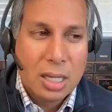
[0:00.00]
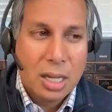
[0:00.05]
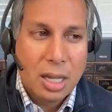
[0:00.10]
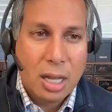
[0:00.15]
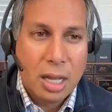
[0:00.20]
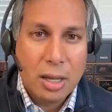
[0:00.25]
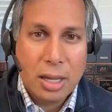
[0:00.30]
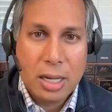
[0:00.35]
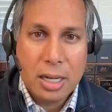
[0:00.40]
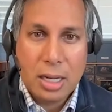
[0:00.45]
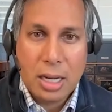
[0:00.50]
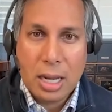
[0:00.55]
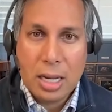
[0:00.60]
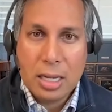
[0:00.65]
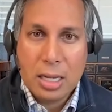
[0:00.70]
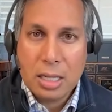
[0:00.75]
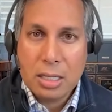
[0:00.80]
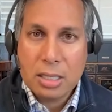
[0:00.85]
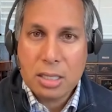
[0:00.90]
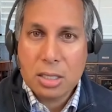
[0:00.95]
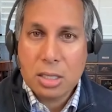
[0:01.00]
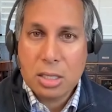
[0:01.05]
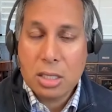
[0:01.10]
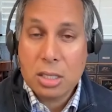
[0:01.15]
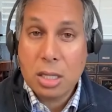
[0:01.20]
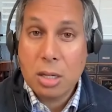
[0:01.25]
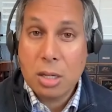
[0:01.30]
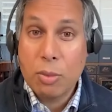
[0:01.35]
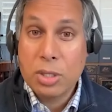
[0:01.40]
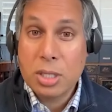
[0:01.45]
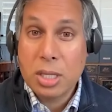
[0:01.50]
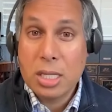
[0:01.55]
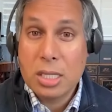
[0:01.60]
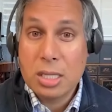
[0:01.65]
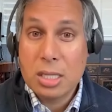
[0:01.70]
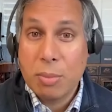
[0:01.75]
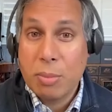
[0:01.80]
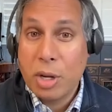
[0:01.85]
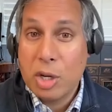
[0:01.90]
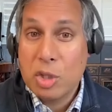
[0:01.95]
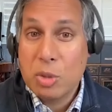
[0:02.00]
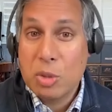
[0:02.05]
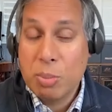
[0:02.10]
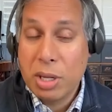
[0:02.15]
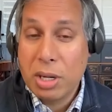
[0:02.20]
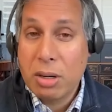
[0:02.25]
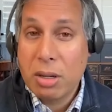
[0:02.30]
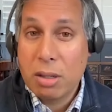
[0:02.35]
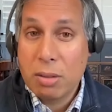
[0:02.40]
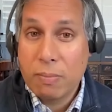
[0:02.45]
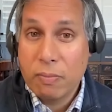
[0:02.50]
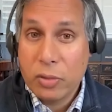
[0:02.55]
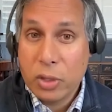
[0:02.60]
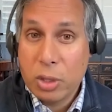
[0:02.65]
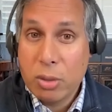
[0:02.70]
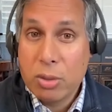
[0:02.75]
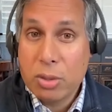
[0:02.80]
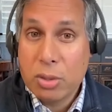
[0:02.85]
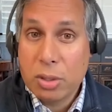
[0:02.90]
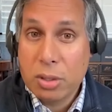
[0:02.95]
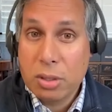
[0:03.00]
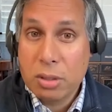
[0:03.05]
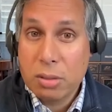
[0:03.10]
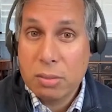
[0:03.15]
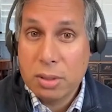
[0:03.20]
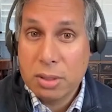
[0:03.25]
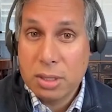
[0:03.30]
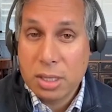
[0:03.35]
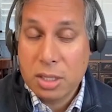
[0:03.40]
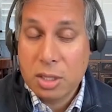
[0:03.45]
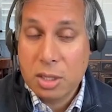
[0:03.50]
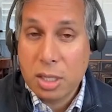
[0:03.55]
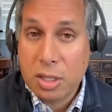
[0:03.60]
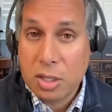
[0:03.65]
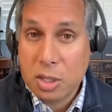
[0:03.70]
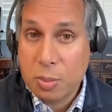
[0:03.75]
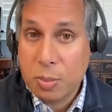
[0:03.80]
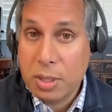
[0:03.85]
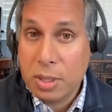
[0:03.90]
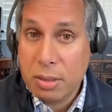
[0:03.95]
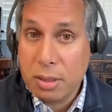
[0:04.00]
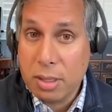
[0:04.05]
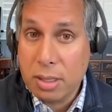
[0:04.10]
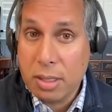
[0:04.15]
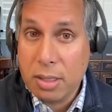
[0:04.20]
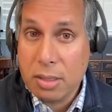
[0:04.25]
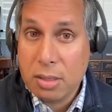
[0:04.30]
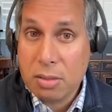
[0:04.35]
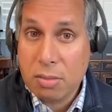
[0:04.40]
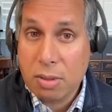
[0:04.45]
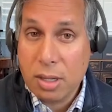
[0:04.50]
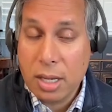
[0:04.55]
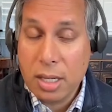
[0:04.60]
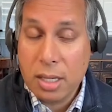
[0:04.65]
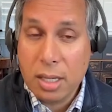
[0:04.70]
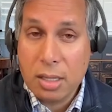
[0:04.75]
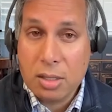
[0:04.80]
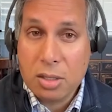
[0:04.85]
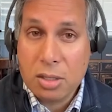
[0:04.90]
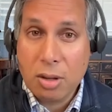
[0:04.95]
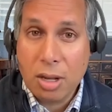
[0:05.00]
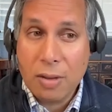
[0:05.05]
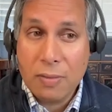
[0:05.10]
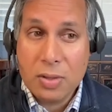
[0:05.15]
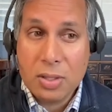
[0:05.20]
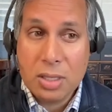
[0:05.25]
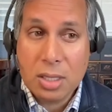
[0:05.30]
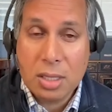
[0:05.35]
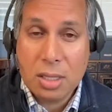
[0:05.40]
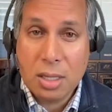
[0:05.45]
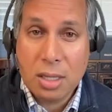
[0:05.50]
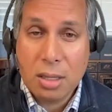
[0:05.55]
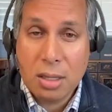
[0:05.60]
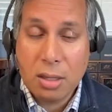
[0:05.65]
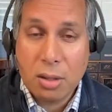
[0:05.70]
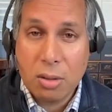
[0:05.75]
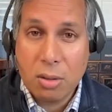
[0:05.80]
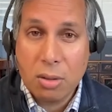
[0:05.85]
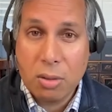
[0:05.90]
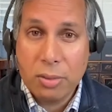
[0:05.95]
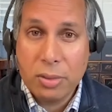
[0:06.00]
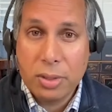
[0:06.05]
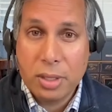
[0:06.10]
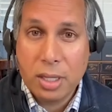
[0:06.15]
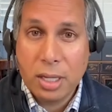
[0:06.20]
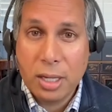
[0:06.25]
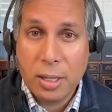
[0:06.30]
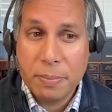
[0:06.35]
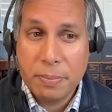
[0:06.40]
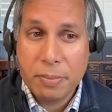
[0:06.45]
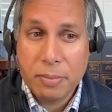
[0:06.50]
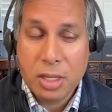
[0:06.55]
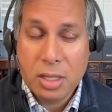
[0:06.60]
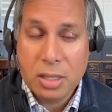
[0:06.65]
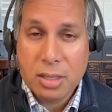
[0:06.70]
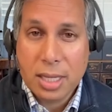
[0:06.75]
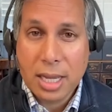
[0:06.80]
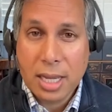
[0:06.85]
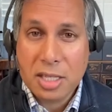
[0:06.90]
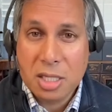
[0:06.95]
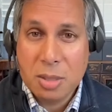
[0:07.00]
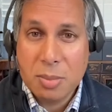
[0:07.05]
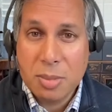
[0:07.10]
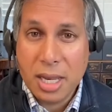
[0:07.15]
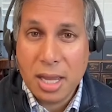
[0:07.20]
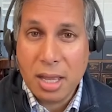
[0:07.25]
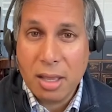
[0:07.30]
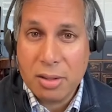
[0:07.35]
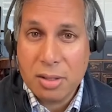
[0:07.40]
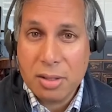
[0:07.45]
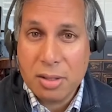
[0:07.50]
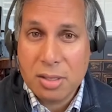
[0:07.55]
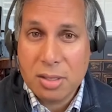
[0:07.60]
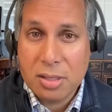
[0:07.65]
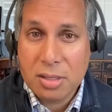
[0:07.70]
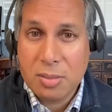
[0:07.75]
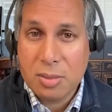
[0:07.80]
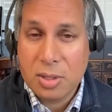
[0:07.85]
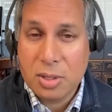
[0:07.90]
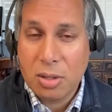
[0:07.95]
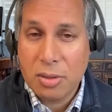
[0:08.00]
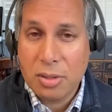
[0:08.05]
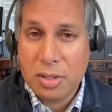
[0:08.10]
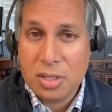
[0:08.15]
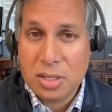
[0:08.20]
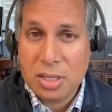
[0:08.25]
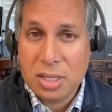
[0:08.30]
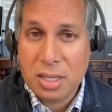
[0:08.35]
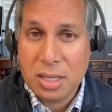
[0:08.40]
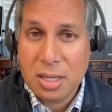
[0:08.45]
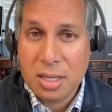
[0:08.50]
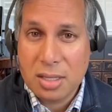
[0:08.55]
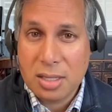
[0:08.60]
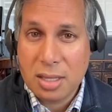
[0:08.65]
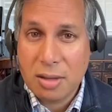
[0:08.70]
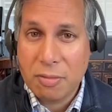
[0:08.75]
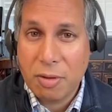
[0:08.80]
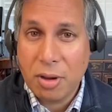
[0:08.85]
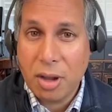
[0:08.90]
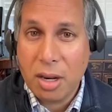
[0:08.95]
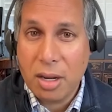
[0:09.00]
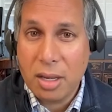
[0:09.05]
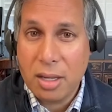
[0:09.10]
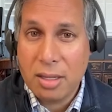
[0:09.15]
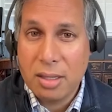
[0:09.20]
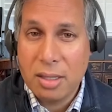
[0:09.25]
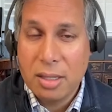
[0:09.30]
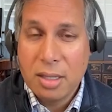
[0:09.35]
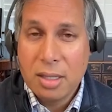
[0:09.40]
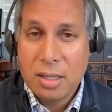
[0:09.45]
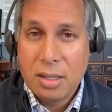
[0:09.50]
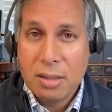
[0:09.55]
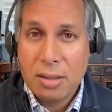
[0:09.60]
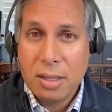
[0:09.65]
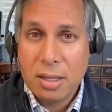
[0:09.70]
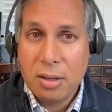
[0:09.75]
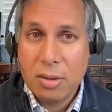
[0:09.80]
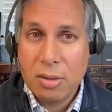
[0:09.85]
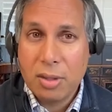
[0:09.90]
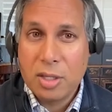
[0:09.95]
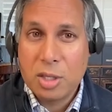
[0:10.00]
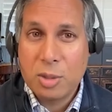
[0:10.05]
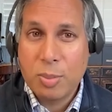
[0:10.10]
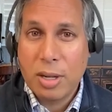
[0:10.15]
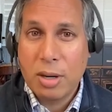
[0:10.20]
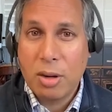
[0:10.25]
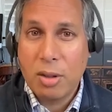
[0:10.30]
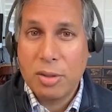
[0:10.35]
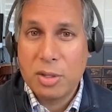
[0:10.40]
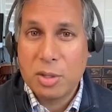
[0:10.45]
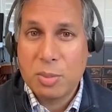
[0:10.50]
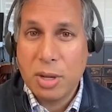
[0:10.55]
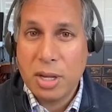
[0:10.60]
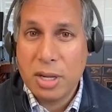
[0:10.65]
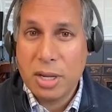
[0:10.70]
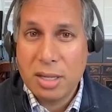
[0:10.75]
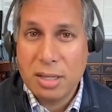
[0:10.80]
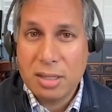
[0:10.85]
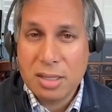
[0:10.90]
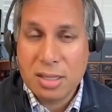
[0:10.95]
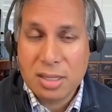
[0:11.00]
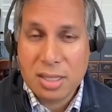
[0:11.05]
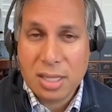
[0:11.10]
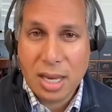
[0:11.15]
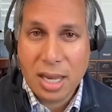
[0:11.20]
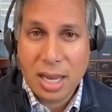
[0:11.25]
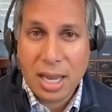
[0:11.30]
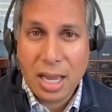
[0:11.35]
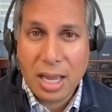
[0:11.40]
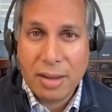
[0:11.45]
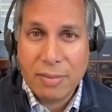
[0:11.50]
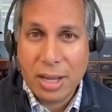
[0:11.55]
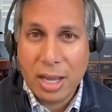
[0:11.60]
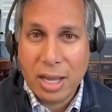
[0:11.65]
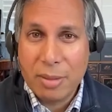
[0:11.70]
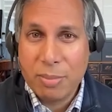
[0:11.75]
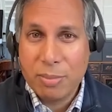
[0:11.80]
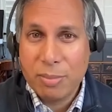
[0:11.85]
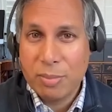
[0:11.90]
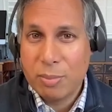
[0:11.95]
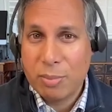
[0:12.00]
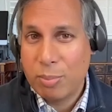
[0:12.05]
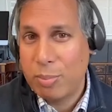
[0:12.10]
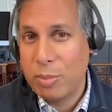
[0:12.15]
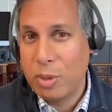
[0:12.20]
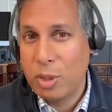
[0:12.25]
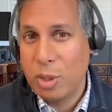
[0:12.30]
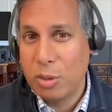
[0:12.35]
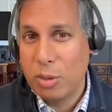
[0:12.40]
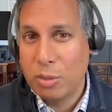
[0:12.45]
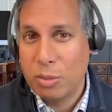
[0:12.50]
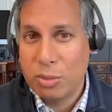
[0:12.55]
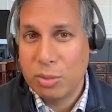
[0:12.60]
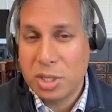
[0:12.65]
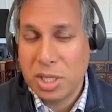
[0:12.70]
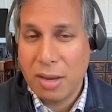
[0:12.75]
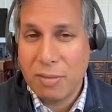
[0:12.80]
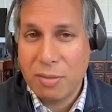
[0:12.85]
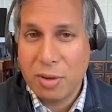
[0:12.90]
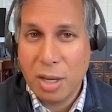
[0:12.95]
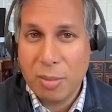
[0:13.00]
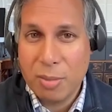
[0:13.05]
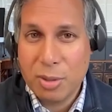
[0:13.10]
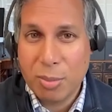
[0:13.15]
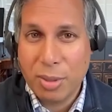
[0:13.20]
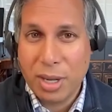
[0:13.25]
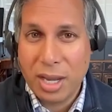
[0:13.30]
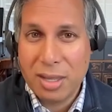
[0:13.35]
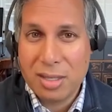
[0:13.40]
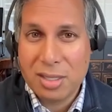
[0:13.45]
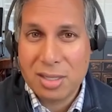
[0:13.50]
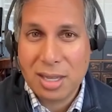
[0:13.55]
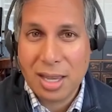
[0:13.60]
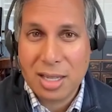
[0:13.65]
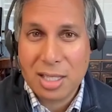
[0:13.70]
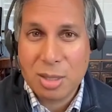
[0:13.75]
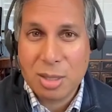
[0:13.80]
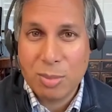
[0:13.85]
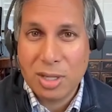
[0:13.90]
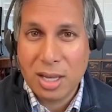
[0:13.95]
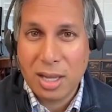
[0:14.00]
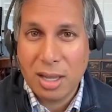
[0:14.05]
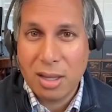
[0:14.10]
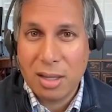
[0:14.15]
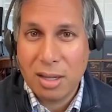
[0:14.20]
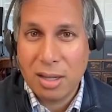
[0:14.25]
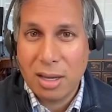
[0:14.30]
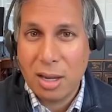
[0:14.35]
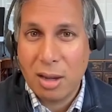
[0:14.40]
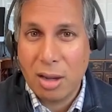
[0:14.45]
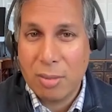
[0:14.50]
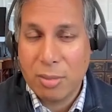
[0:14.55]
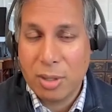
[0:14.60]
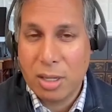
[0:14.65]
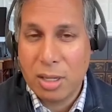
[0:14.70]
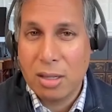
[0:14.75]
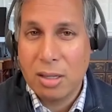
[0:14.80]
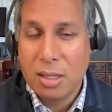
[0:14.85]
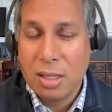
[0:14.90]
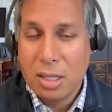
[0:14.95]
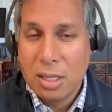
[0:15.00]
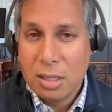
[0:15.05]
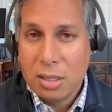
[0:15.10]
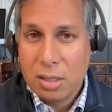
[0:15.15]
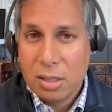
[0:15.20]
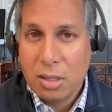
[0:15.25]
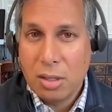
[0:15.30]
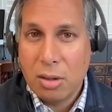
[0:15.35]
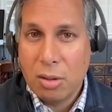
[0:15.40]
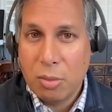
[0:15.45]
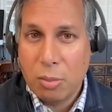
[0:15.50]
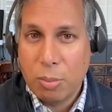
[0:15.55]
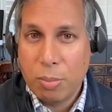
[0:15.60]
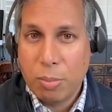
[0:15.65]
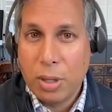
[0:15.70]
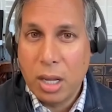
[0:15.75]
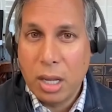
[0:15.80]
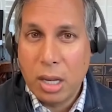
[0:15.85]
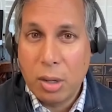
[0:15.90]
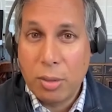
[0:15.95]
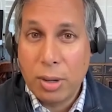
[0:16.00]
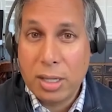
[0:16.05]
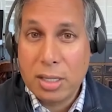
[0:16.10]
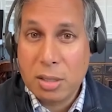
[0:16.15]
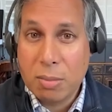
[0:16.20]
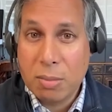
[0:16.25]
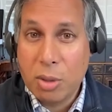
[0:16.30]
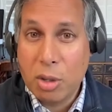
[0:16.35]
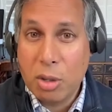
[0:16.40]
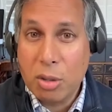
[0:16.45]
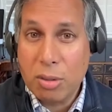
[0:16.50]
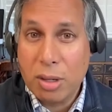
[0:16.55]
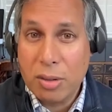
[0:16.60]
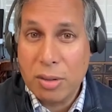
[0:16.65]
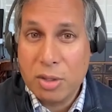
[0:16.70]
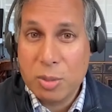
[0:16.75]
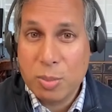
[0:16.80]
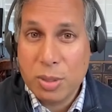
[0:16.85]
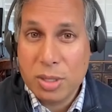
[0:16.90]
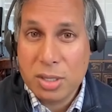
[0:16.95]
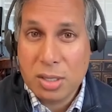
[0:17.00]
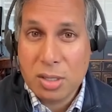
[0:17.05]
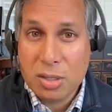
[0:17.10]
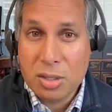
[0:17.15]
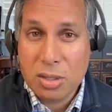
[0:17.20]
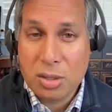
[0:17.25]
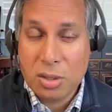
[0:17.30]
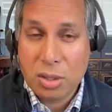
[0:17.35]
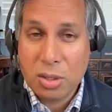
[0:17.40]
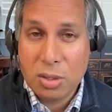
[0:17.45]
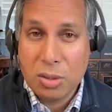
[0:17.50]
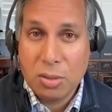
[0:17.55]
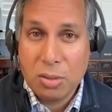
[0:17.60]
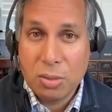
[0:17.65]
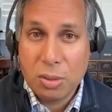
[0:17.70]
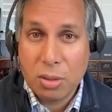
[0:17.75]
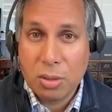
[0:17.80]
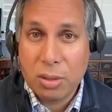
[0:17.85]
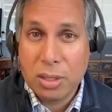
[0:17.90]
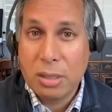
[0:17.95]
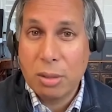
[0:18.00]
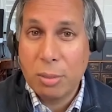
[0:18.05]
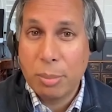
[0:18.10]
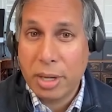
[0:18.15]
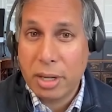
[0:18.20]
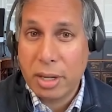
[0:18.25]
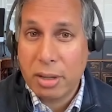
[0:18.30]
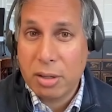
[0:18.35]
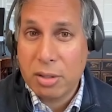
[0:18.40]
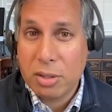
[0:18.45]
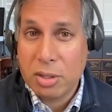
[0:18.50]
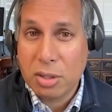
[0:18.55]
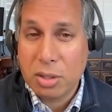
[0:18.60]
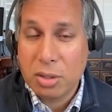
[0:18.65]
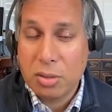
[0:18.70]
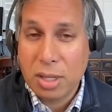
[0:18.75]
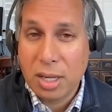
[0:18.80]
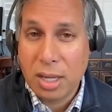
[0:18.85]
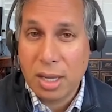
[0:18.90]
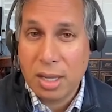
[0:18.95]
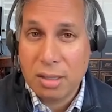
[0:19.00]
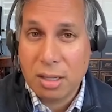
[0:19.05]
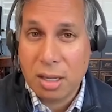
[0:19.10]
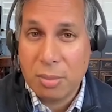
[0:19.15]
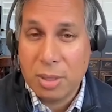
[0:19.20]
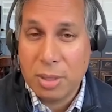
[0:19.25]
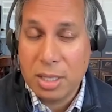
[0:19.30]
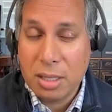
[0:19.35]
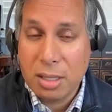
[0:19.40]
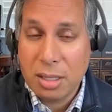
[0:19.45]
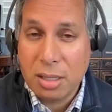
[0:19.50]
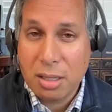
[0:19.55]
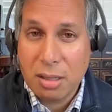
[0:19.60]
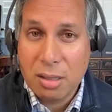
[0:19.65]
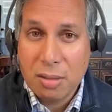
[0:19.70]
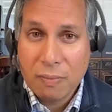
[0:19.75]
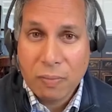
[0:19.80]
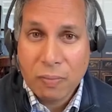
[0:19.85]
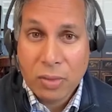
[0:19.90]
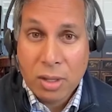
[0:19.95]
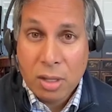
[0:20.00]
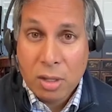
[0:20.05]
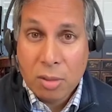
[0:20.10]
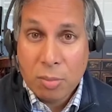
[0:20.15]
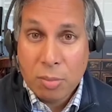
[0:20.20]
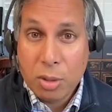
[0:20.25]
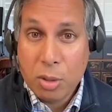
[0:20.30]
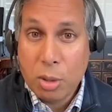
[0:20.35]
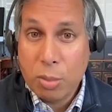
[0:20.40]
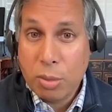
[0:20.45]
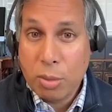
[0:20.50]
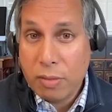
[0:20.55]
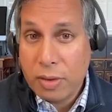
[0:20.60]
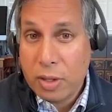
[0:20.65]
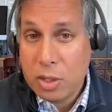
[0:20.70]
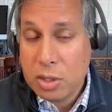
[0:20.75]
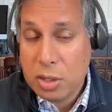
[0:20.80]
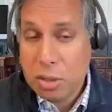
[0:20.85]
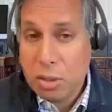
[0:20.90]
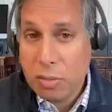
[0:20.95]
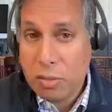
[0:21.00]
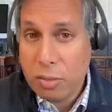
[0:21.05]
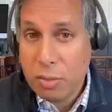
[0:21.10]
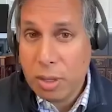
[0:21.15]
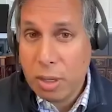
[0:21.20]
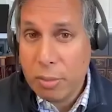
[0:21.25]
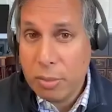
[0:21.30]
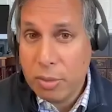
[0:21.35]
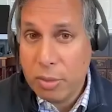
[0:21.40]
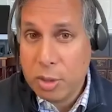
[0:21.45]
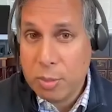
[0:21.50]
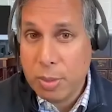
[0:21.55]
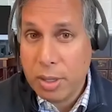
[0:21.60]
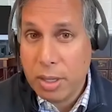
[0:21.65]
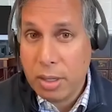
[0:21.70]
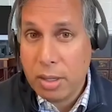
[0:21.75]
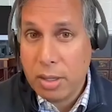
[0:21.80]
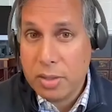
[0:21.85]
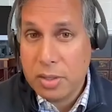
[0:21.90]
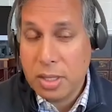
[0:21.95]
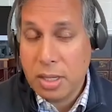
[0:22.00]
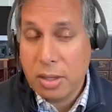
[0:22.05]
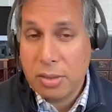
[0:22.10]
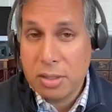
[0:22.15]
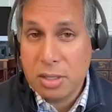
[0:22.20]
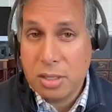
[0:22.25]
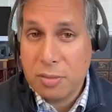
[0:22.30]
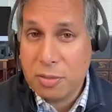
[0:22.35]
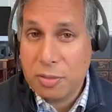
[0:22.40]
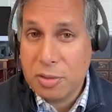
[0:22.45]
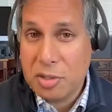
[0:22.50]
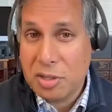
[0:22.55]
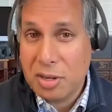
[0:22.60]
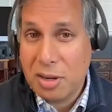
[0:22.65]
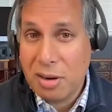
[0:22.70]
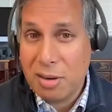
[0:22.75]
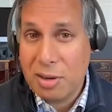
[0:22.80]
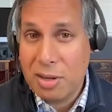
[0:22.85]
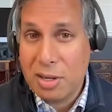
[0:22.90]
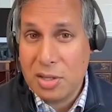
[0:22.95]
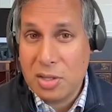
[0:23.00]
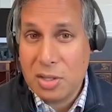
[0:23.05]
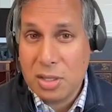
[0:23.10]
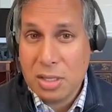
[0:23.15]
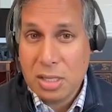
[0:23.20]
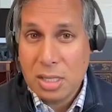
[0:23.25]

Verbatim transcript: Uh, and, and it's just it was it's a much better user ex- experience, right? And so obviously the the old um, taxi medallion systems in all these cities they fought it. They, you know they'd spent all this money to say, hey, I, I you know saved up to buy this taxi medallion and now i'm going to you know uh, erect a moat around this business so you you know legal barriers so you can't come in here but uber eventually overwhelmed those barriers now the difference there is